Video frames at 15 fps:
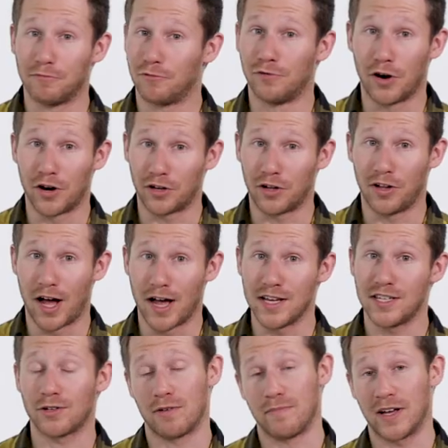vertical
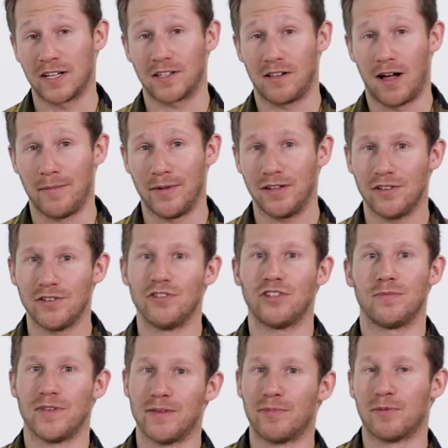ice or mixed climbing, you
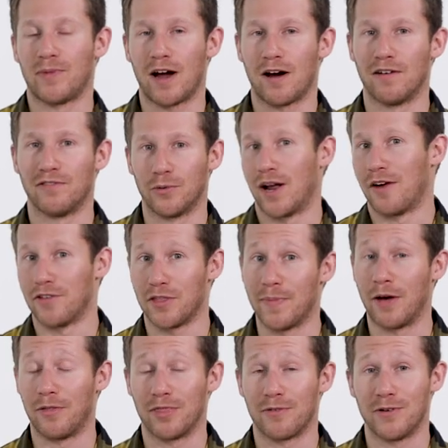should be prepared for whatever the
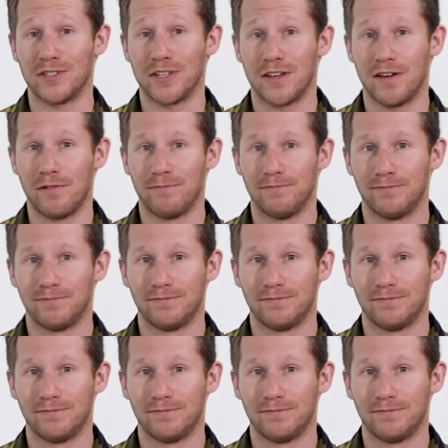mountain throws at you.